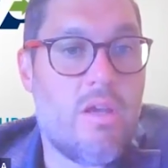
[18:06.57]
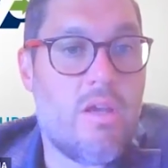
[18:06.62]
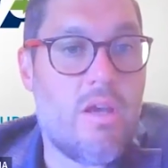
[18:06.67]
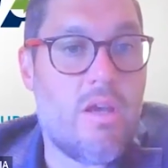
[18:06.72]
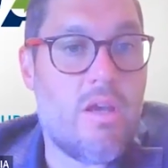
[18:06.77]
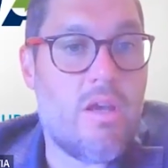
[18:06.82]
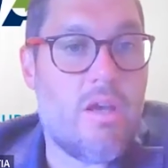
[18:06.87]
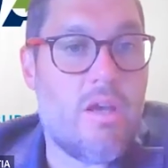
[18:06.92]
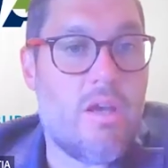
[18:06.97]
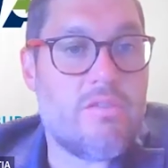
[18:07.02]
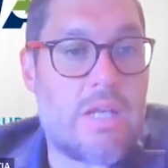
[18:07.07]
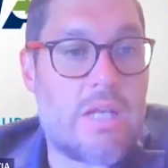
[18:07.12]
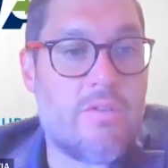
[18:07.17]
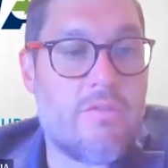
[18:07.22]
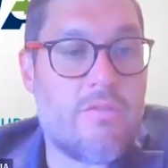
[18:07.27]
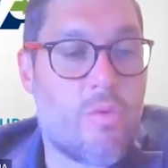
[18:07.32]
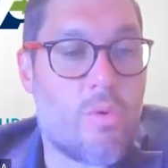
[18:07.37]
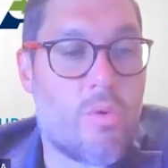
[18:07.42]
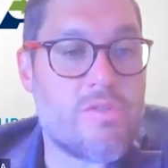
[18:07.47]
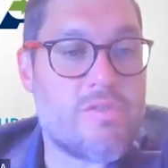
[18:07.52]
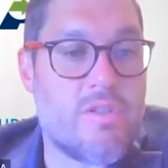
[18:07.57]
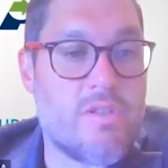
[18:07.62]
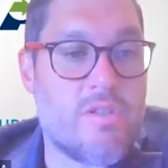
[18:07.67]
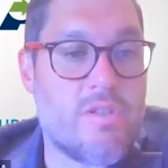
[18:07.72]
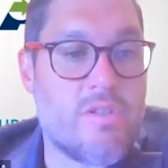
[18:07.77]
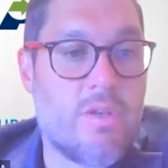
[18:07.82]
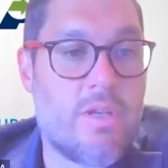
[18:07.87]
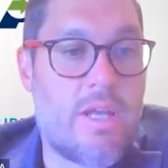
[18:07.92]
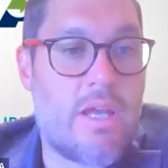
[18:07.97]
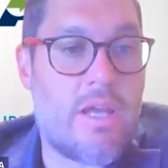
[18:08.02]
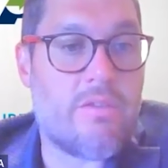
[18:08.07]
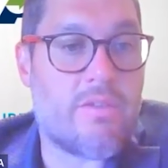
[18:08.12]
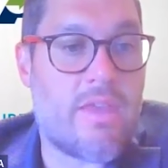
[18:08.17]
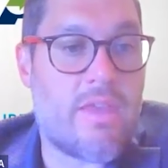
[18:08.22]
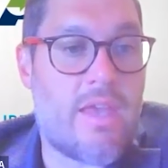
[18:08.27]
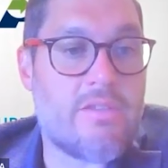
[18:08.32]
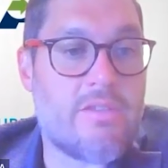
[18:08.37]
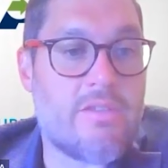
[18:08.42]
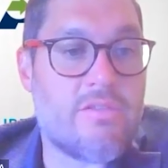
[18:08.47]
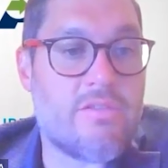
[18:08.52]
to kind of enforce these
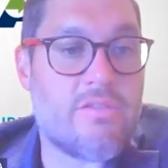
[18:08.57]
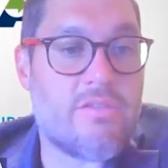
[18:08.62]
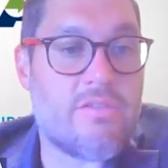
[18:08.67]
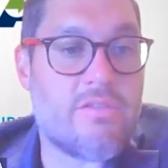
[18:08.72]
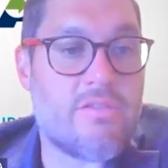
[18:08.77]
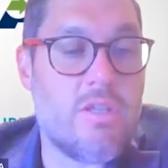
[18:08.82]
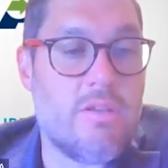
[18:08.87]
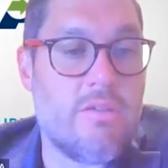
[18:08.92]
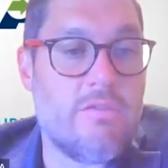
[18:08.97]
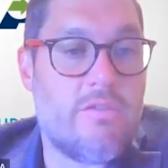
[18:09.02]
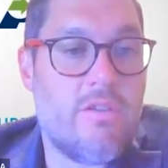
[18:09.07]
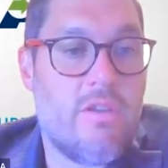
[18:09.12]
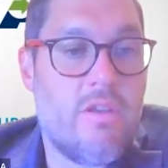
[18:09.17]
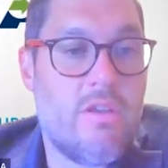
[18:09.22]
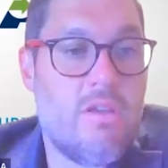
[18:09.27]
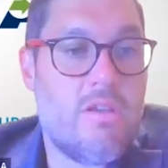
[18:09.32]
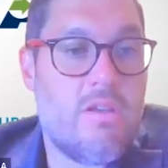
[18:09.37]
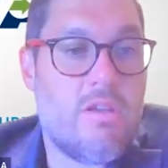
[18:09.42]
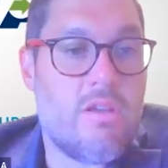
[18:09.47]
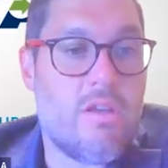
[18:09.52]
greenhouse gas initiatives.